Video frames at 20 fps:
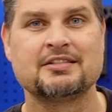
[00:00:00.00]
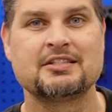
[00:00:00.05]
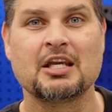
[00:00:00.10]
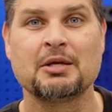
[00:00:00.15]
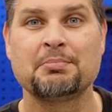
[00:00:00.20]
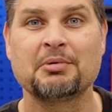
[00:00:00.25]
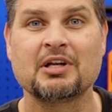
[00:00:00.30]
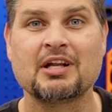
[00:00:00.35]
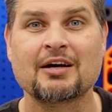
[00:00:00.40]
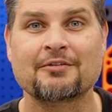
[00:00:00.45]

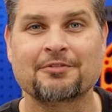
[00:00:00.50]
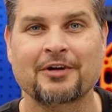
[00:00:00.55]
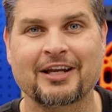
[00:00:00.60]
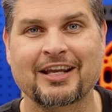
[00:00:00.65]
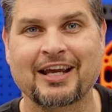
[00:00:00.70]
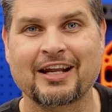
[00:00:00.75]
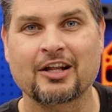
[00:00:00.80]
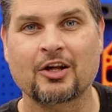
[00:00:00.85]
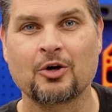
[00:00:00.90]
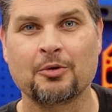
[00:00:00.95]
Cheap enough, I
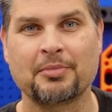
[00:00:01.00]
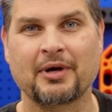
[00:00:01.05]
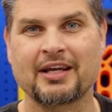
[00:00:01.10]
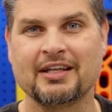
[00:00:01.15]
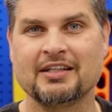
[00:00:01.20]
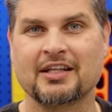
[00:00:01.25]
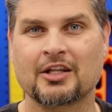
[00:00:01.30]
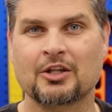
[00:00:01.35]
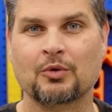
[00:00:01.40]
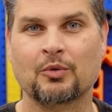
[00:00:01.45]
gotta go buy
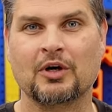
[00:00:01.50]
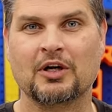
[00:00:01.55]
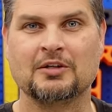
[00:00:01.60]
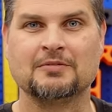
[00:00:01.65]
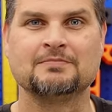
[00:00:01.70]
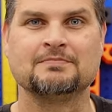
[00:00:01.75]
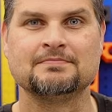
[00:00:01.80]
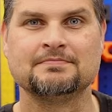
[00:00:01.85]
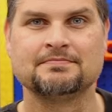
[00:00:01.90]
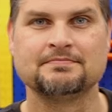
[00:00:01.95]
another
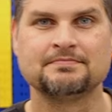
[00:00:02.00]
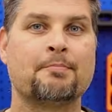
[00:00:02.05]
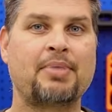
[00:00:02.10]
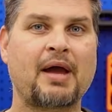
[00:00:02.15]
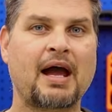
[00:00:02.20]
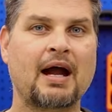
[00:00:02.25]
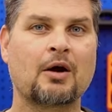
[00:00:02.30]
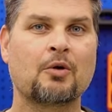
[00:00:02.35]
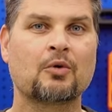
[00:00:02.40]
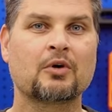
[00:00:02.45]
one.
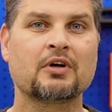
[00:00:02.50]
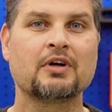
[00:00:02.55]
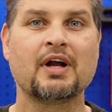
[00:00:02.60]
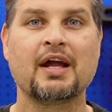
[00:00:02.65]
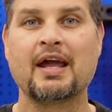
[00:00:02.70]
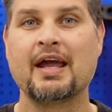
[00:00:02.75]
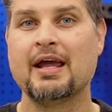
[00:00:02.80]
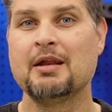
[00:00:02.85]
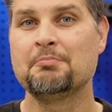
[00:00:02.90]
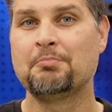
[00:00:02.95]

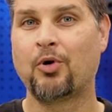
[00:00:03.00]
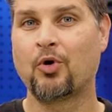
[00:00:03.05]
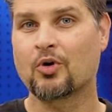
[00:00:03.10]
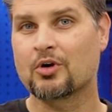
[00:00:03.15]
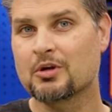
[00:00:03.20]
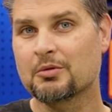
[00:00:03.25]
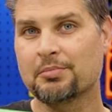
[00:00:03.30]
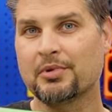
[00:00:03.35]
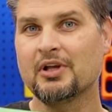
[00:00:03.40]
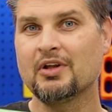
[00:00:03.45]
Power and
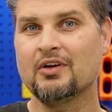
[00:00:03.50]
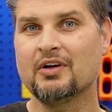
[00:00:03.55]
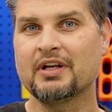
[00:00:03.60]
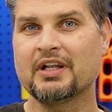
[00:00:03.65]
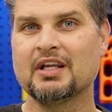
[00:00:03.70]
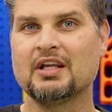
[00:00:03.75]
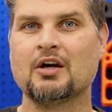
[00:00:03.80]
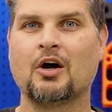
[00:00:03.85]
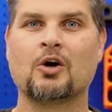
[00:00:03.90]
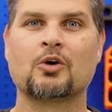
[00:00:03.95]

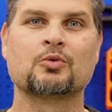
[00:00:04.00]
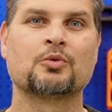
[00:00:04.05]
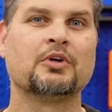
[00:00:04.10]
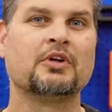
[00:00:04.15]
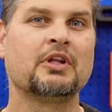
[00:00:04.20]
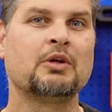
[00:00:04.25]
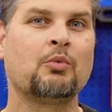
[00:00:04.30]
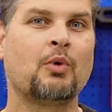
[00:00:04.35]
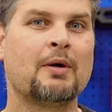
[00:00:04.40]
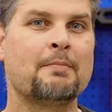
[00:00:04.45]
portability are
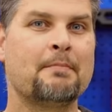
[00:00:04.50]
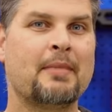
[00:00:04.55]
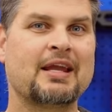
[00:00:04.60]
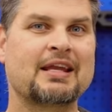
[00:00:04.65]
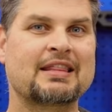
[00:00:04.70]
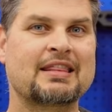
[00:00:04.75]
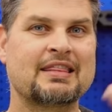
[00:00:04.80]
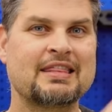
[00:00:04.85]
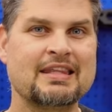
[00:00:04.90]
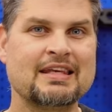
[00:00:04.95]
really what
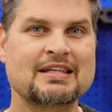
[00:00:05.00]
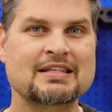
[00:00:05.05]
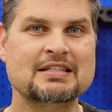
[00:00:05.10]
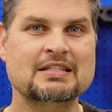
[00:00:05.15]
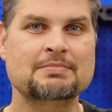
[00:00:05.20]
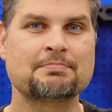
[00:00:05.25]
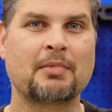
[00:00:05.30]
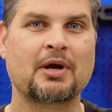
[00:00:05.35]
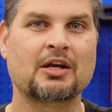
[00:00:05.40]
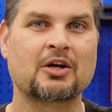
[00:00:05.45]
make
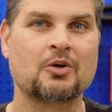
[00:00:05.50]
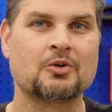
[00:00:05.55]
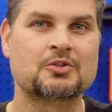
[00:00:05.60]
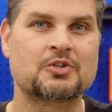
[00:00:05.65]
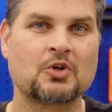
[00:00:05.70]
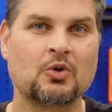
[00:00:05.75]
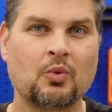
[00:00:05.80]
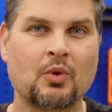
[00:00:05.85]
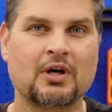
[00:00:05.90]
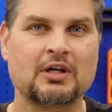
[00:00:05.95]
this my go-to